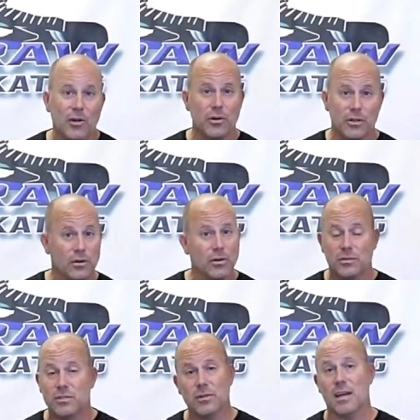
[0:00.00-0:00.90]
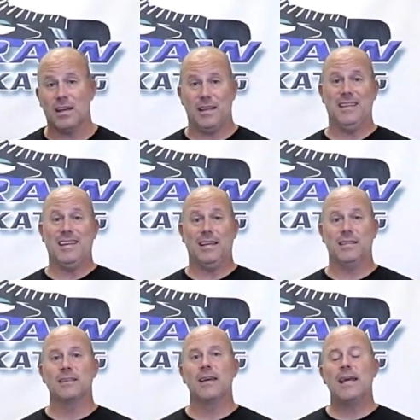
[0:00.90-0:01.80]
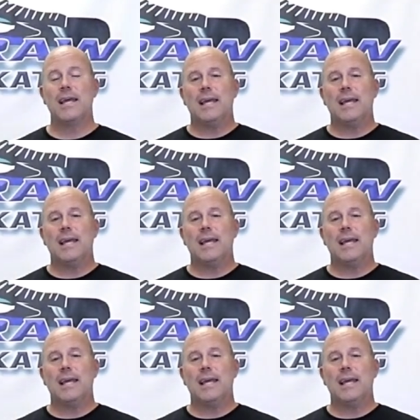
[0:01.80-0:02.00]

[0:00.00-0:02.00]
You, you don't do that on the ice.